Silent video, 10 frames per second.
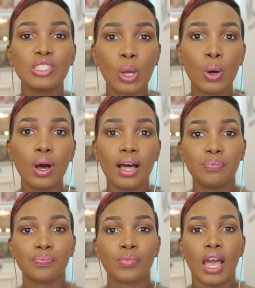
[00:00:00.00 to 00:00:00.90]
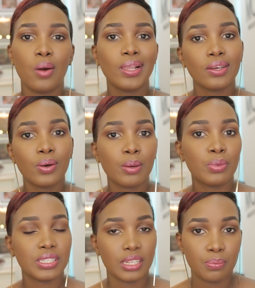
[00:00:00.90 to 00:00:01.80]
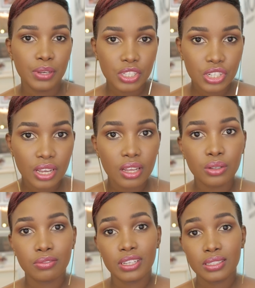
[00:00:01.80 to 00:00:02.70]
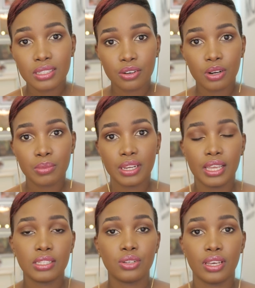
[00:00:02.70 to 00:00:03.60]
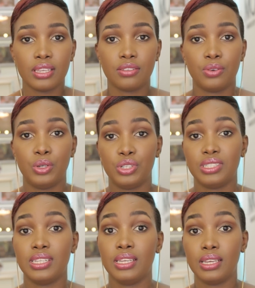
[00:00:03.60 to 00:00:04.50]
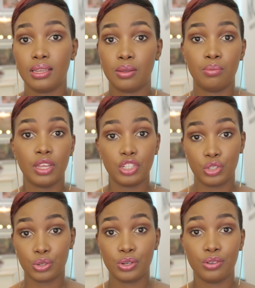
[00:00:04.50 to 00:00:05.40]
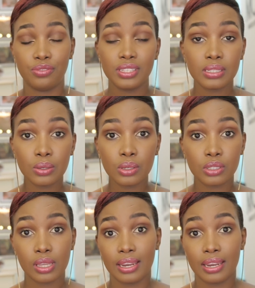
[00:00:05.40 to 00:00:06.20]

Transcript: So a while ago I posted a picture on Instagram and I asked you guys if you wanted to see a tutorial of this look,